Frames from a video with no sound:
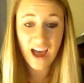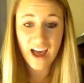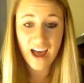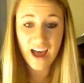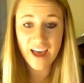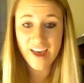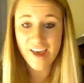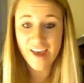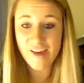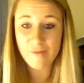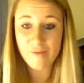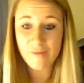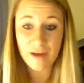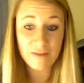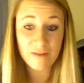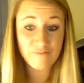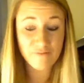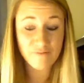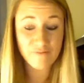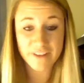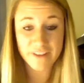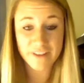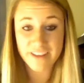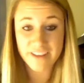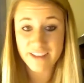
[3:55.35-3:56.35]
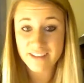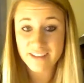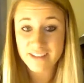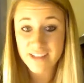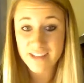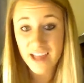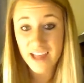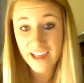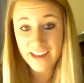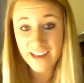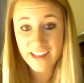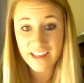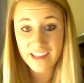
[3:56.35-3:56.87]
I'm really
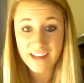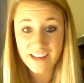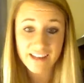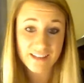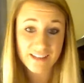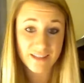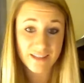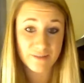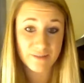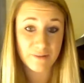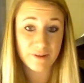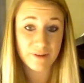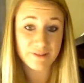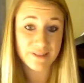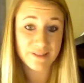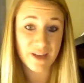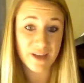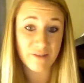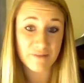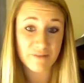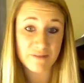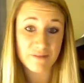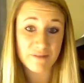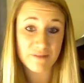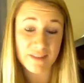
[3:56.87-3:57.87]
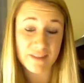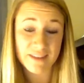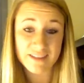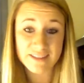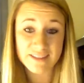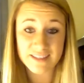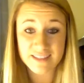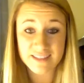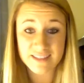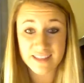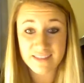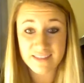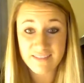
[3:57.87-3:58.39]
excited. It's supposed to help me with this,
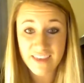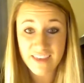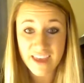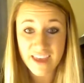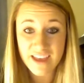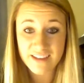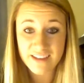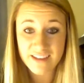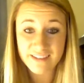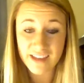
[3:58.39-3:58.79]
this, and this.